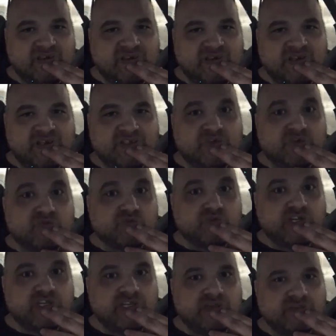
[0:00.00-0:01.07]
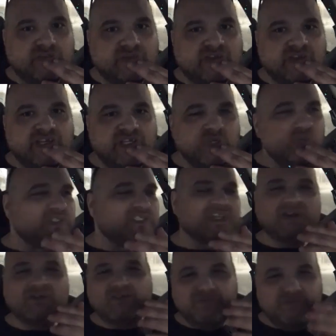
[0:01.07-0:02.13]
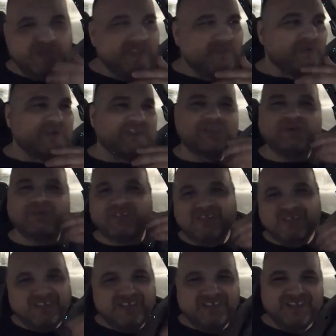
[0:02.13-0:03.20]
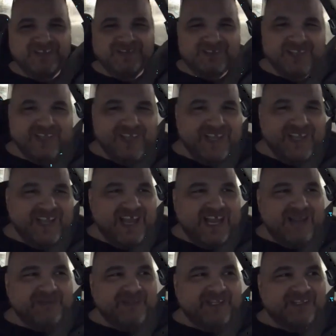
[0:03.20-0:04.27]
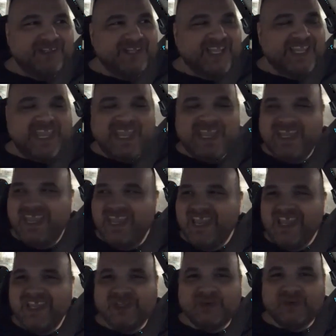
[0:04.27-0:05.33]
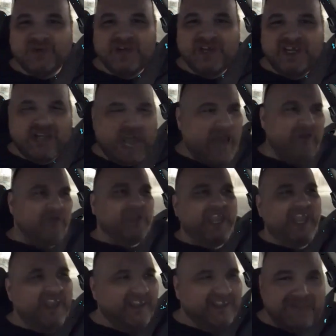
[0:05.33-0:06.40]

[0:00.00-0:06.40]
Scream, you son of a B word, you son of a b! And I'm like, they can't hear you. I don't care.